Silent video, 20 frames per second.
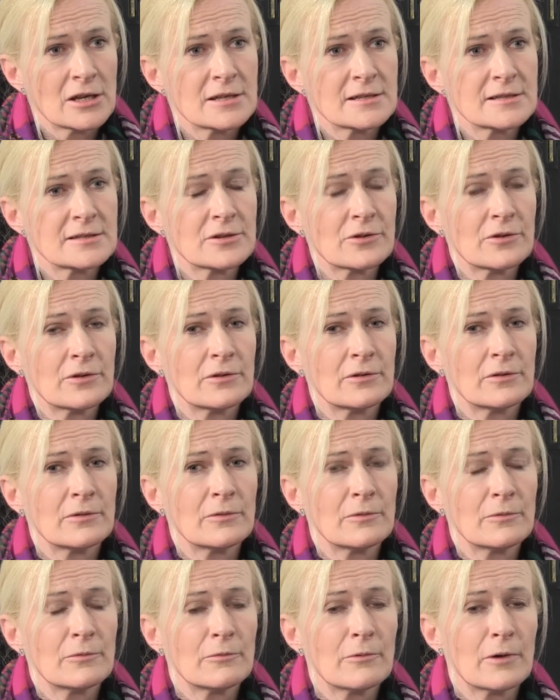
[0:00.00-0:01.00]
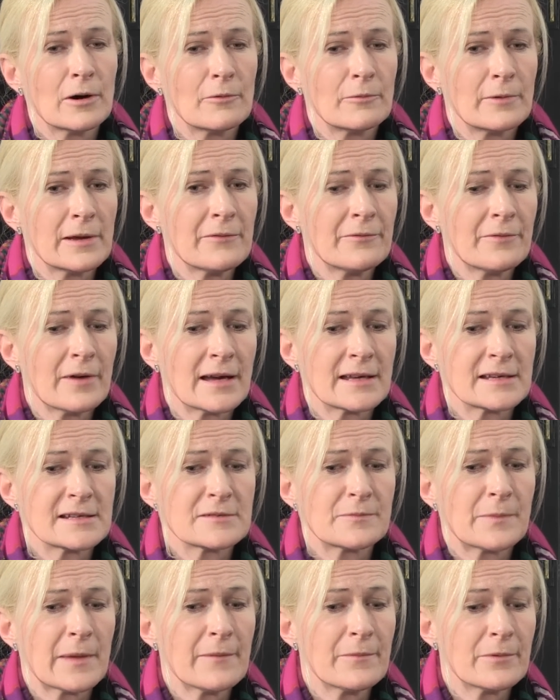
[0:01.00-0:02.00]
So what we find
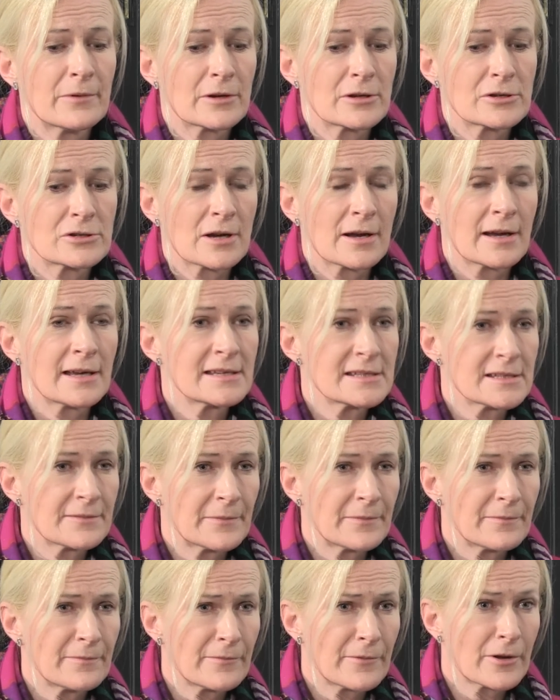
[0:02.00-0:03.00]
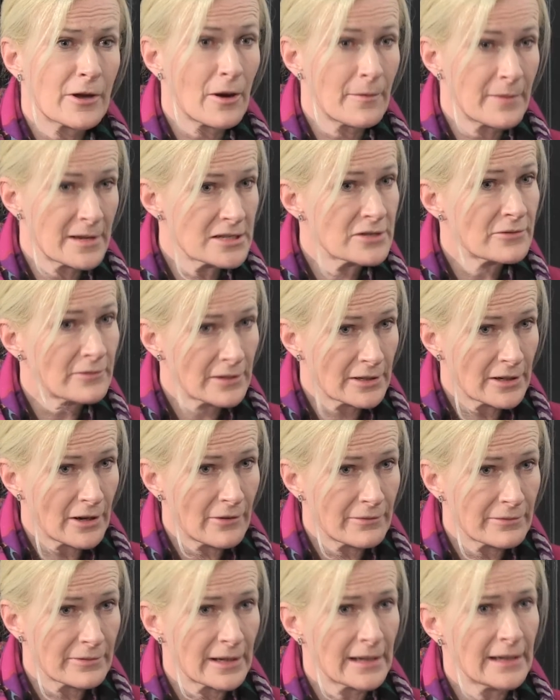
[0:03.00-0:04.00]
is people are trying to come into
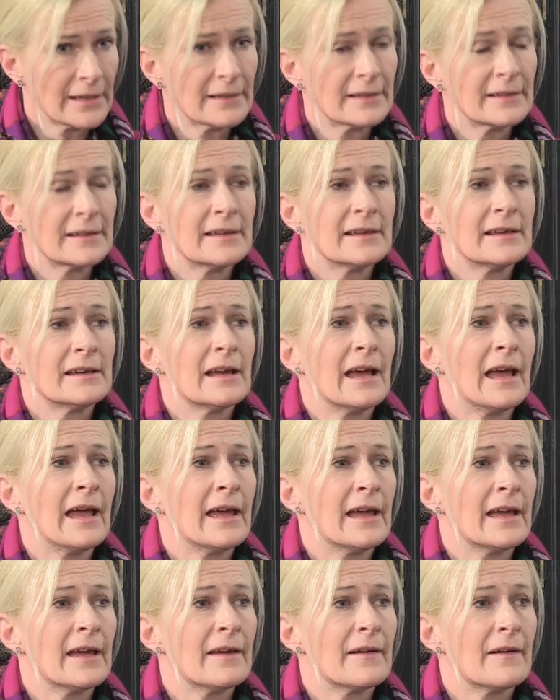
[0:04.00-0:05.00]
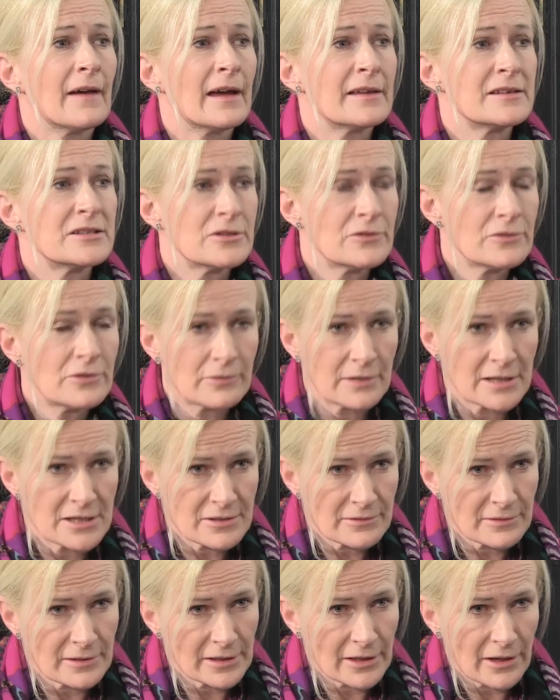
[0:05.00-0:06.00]
recovery and do go
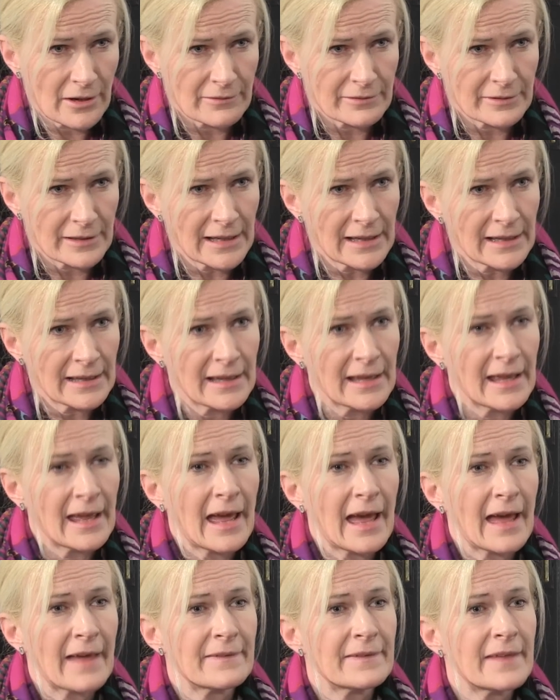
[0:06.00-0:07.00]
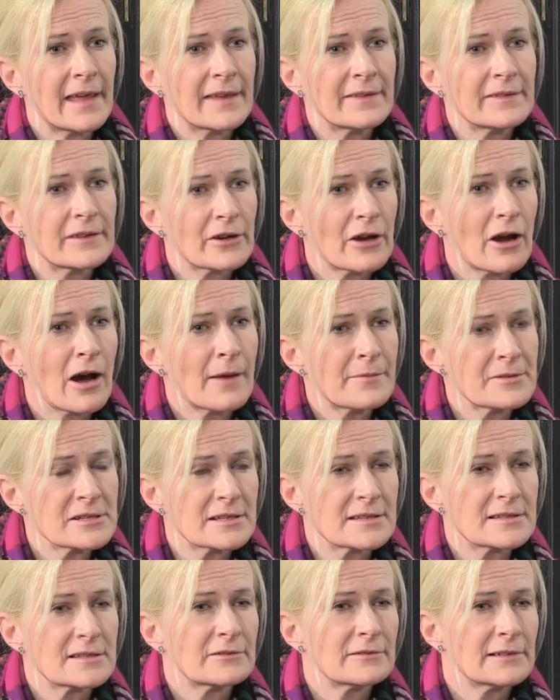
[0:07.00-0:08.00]
into recovery, and then their
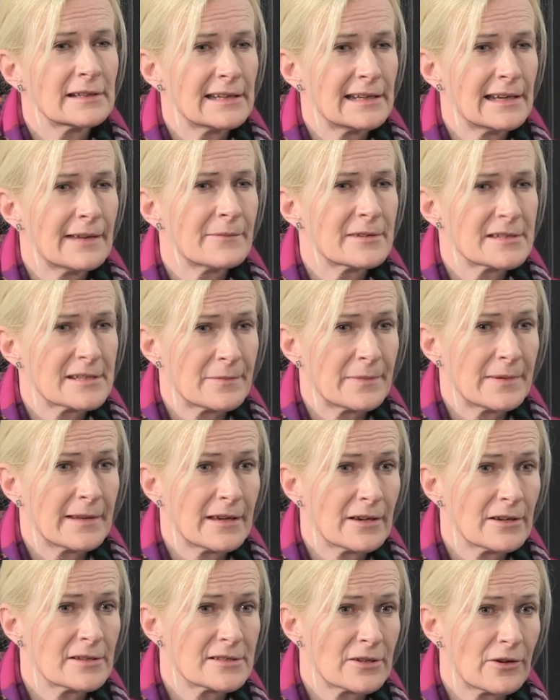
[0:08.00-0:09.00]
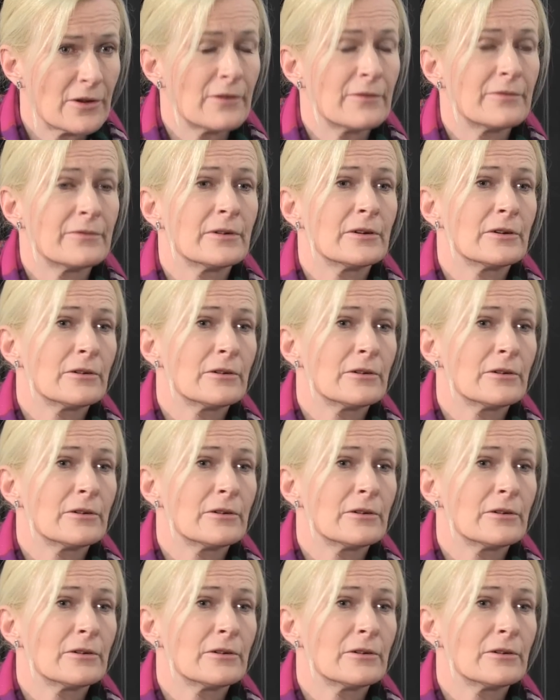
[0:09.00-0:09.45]
options are really limited because of